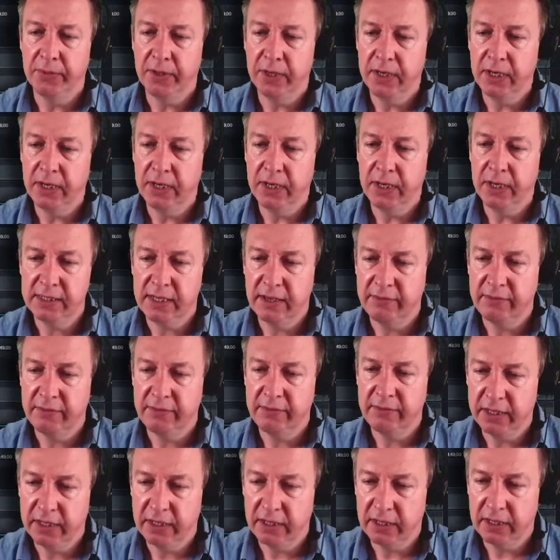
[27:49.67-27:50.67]
Let's have a
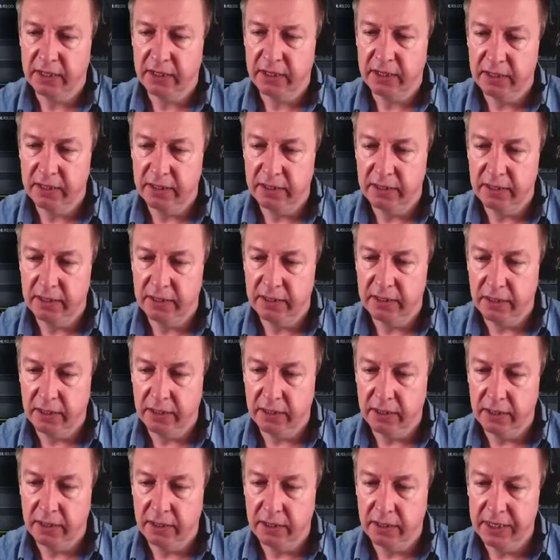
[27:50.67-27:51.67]
little
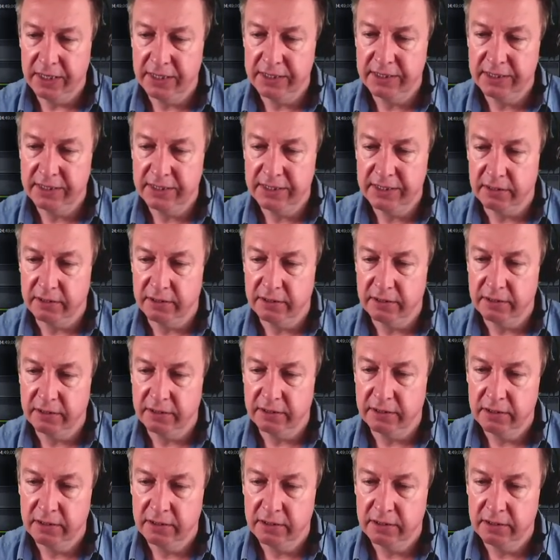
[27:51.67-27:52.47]
listen